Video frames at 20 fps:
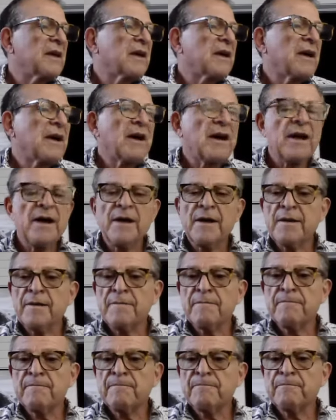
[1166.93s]

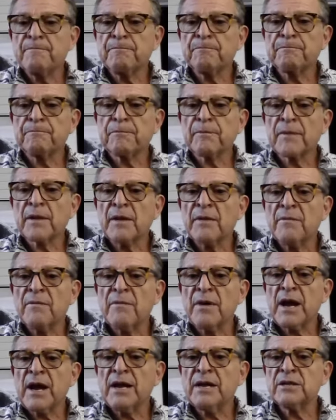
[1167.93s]

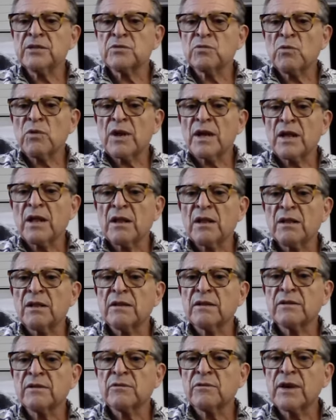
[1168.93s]
Mine as well.
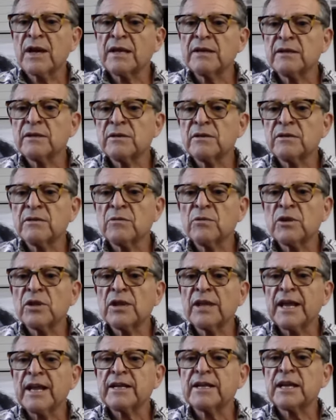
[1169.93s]
What? Will
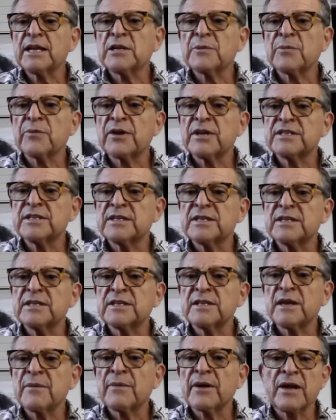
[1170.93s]

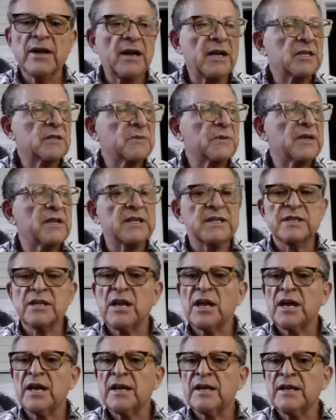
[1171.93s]
antidepressants that my husband is
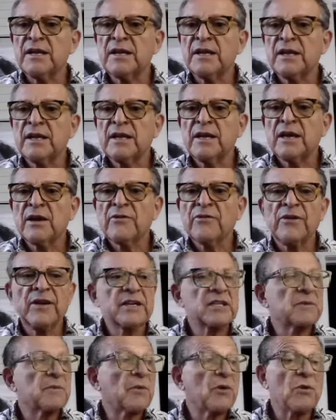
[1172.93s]
on
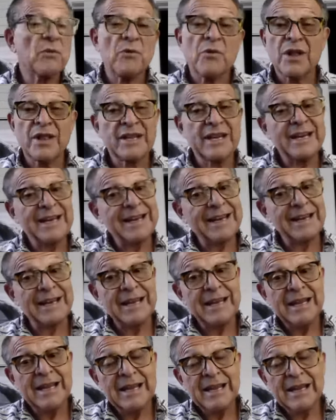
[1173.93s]
affect sperm quality?
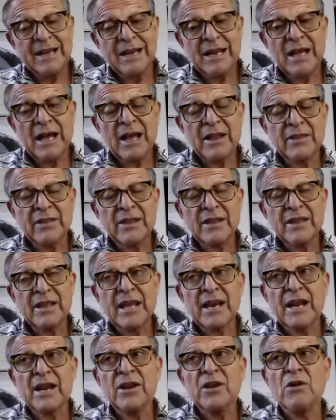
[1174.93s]
Not
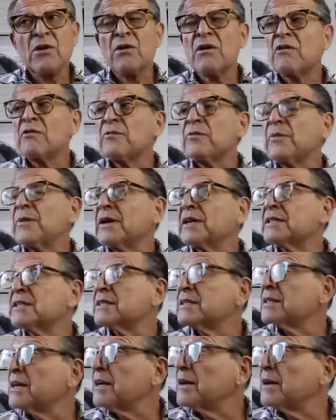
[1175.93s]
that I know of, but